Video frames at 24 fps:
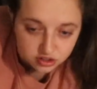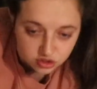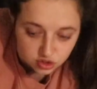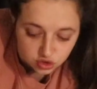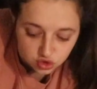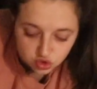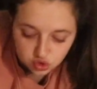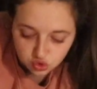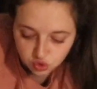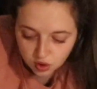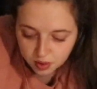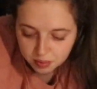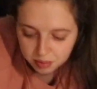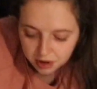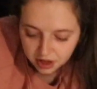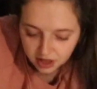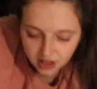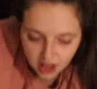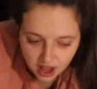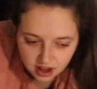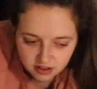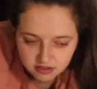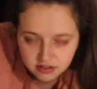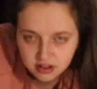is this
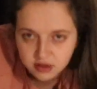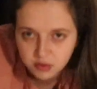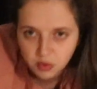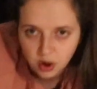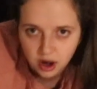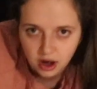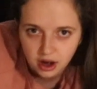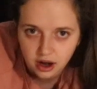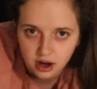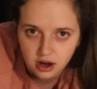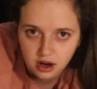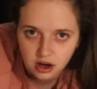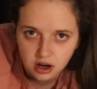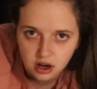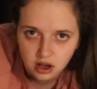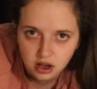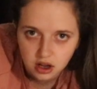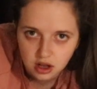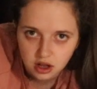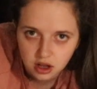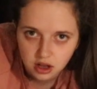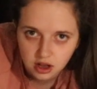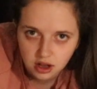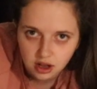dripping everywhere?
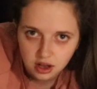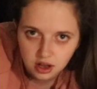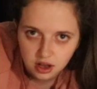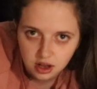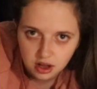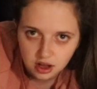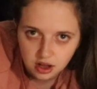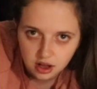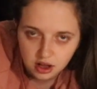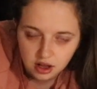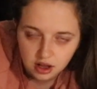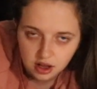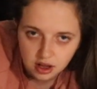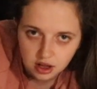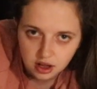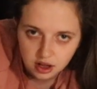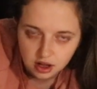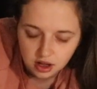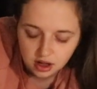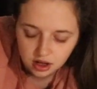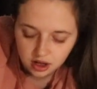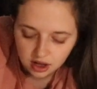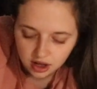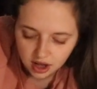
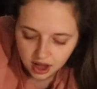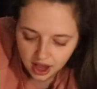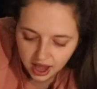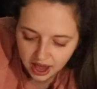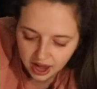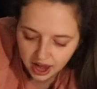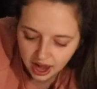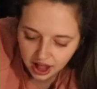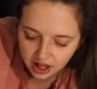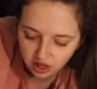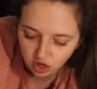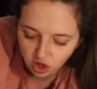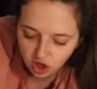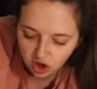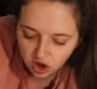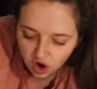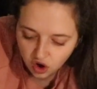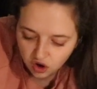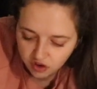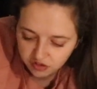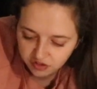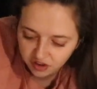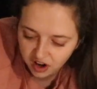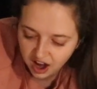And I look
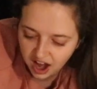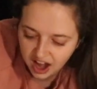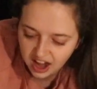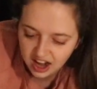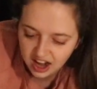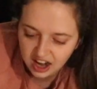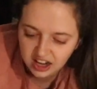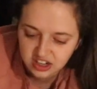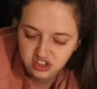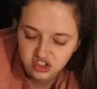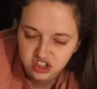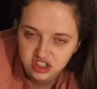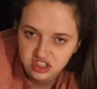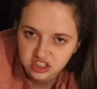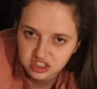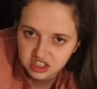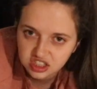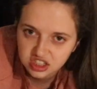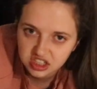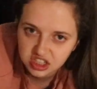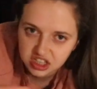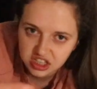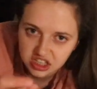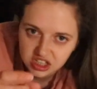over and I just
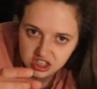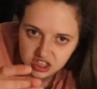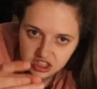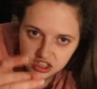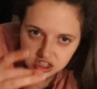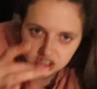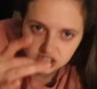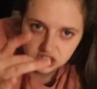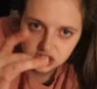see